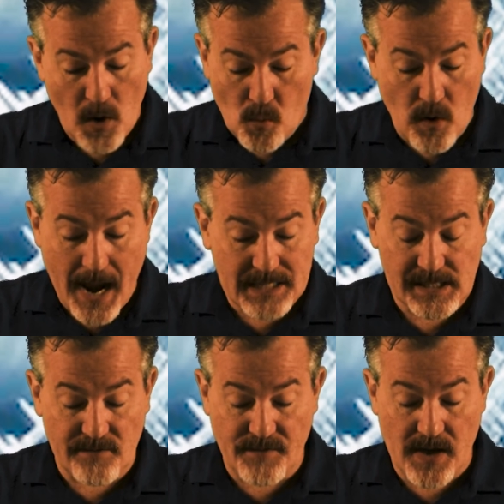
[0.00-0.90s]
Whereas
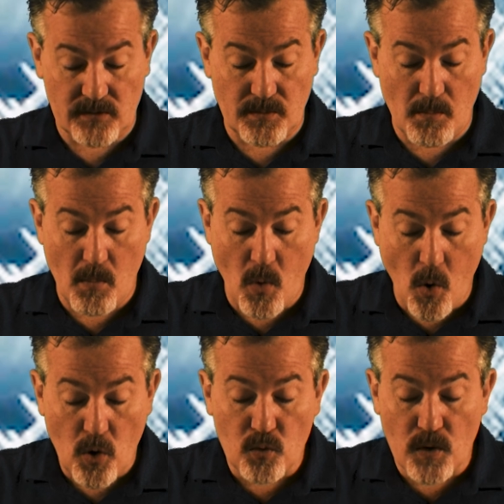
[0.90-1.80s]
he found
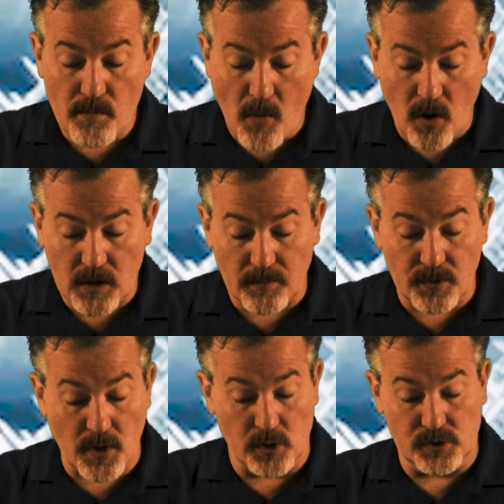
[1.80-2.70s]
more remarkable
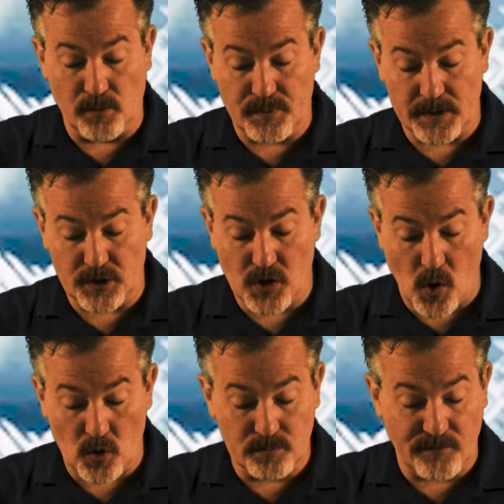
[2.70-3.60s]
those who put
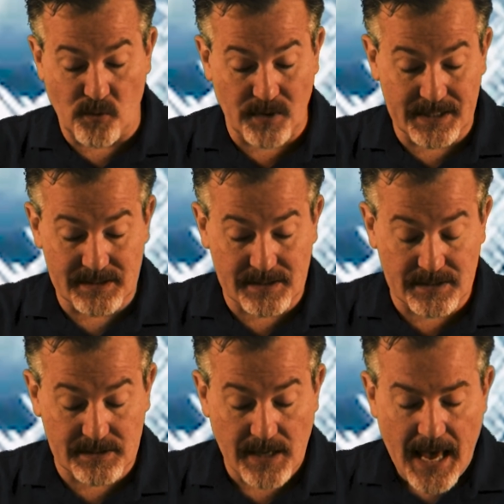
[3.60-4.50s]
gold before
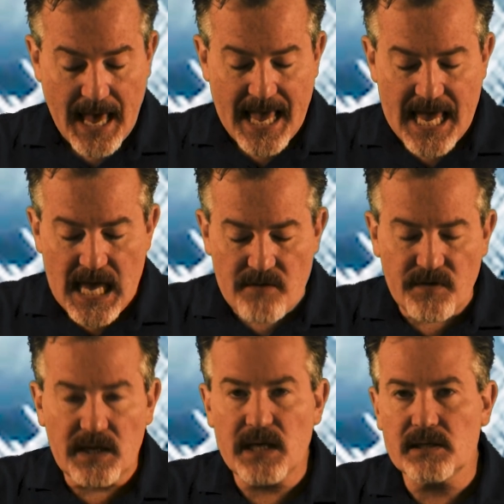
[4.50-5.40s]
innocence,
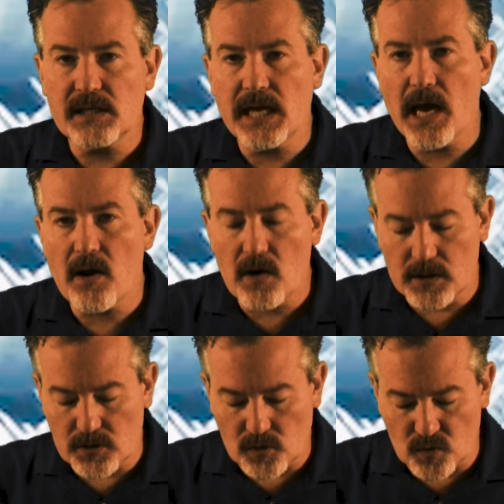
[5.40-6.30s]
even his
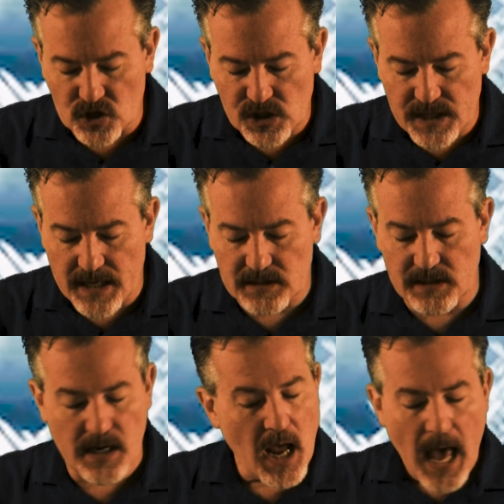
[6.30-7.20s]
character was
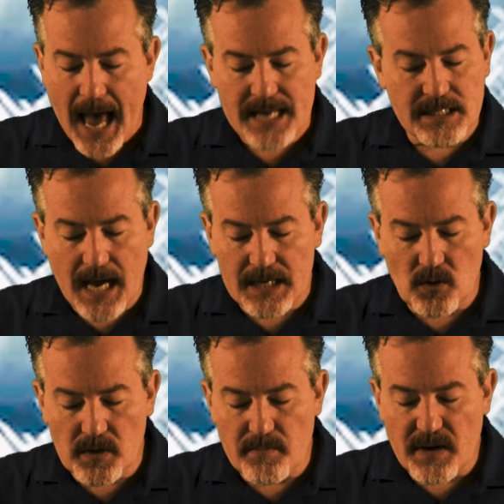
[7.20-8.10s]
tested, and not
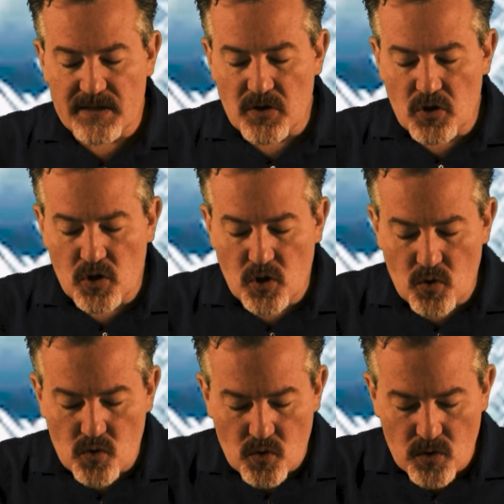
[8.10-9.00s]
only by the
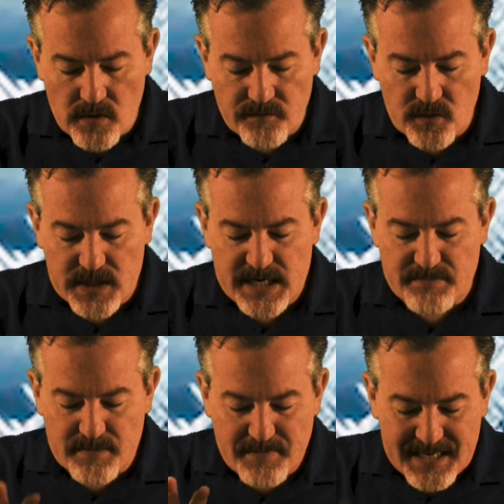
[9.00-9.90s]
lure of greed,
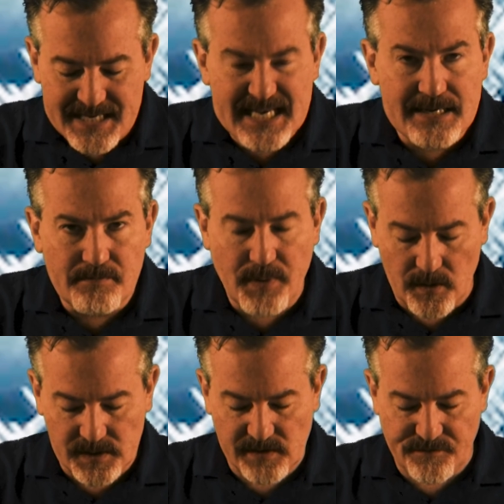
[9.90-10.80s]
but by the
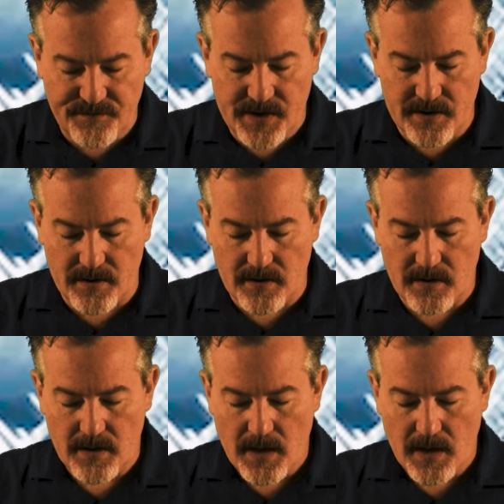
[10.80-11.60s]
impulse of fear.